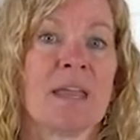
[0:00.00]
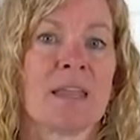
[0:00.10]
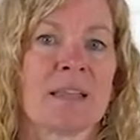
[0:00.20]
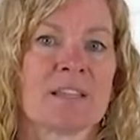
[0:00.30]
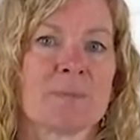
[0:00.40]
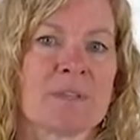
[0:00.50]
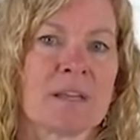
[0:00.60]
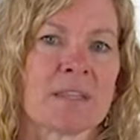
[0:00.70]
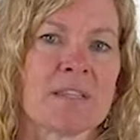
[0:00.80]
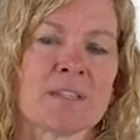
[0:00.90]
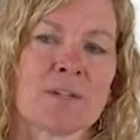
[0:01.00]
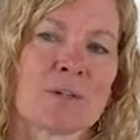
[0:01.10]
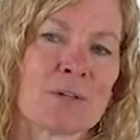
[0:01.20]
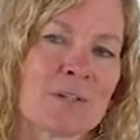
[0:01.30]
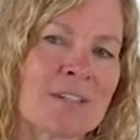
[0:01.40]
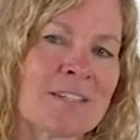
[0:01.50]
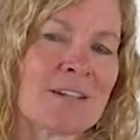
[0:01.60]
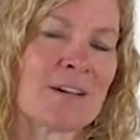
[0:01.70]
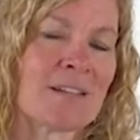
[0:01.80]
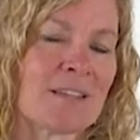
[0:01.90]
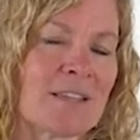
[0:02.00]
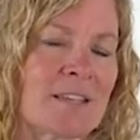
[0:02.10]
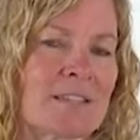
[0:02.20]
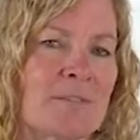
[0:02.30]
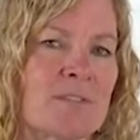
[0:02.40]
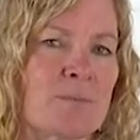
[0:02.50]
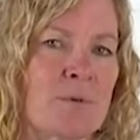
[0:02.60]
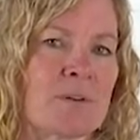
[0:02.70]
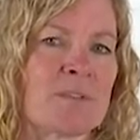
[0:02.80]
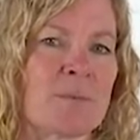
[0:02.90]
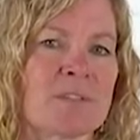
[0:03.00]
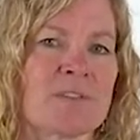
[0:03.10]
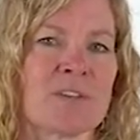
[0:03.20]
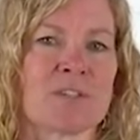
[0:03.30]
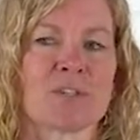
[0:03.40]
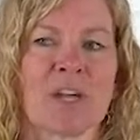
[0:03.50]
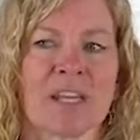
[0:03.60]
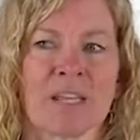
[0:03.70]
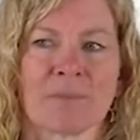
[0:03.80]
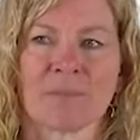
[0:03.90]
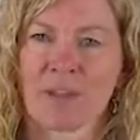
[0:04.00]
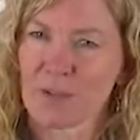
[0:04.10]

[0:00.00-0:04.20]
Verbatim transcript: And last but not least, an early start, get this, of sport-specific training.